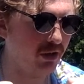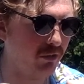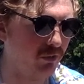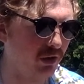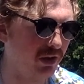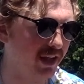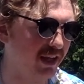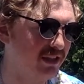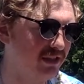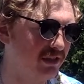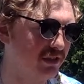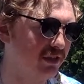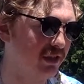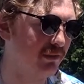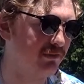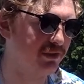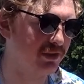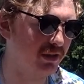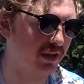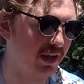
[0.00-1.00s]

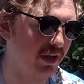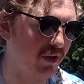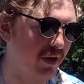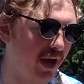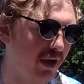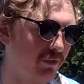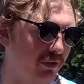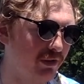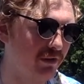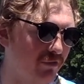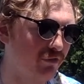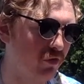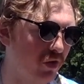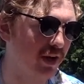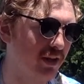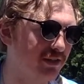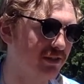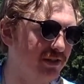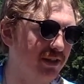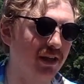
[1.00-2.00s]
relationships that you have with your
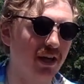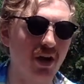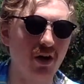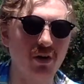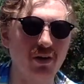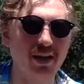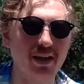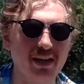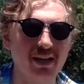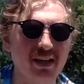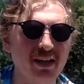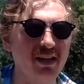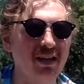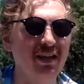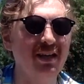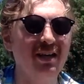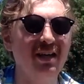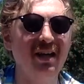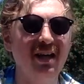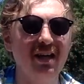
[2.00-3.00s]
friends, you know, like
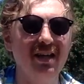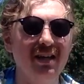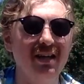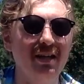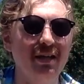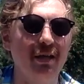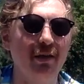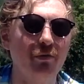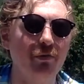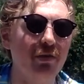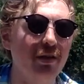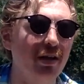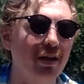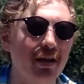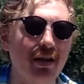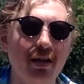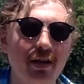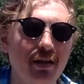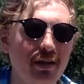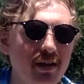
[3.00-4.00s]
you
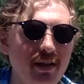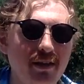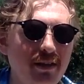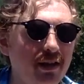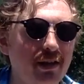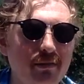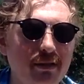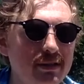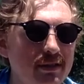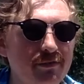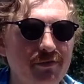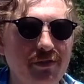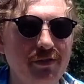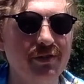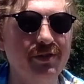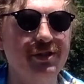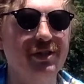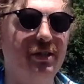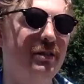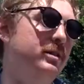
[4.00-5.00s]
didn't think about the
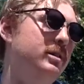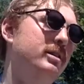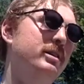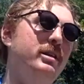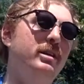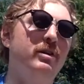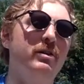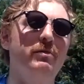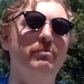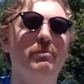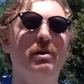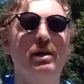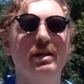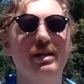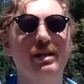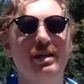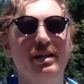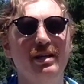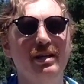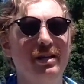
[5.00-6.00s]
future, you know,
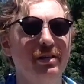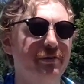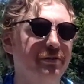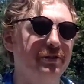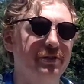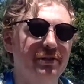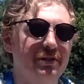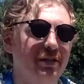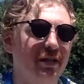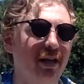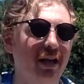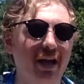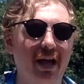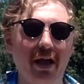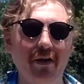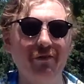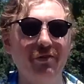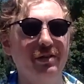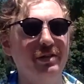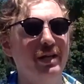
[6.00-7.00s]
money, you just
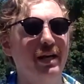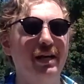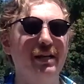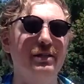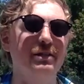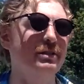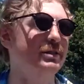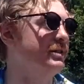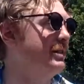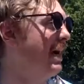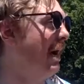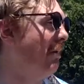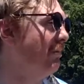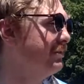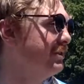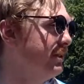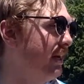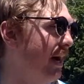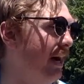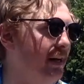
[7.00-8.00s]
every day you're just
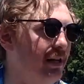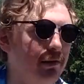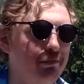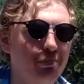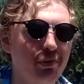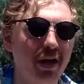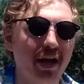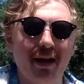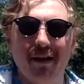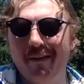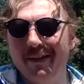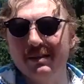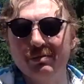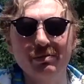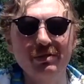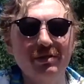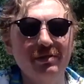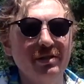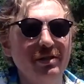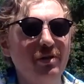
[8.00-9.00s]
outside, you're playing, and that's what
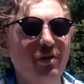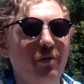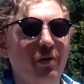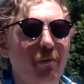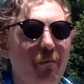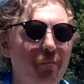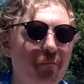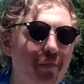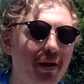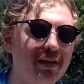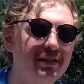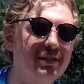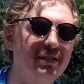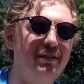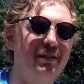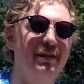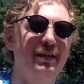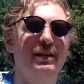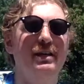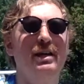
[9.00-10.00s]
they're doing. They're
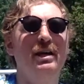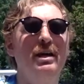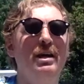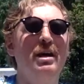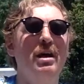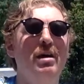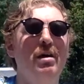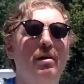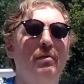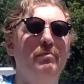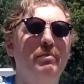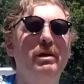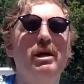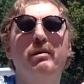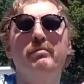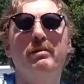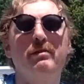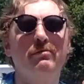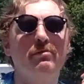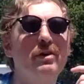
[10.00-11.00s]
basically
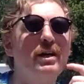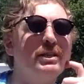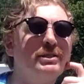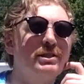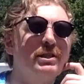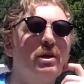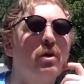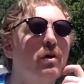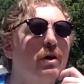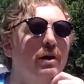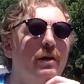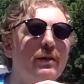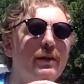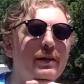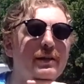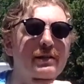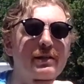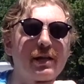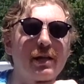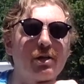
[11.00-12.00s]
becoming friends and going on
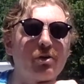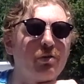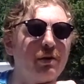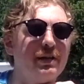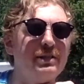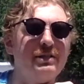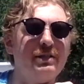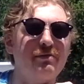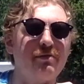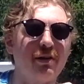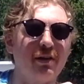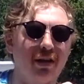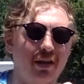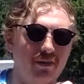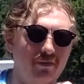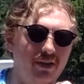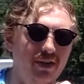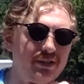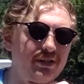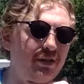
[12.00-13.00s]
this like crazy friendly
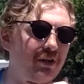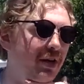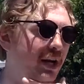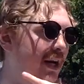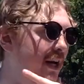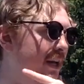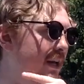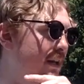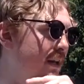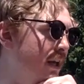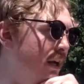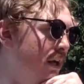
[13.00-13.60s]
adventure. And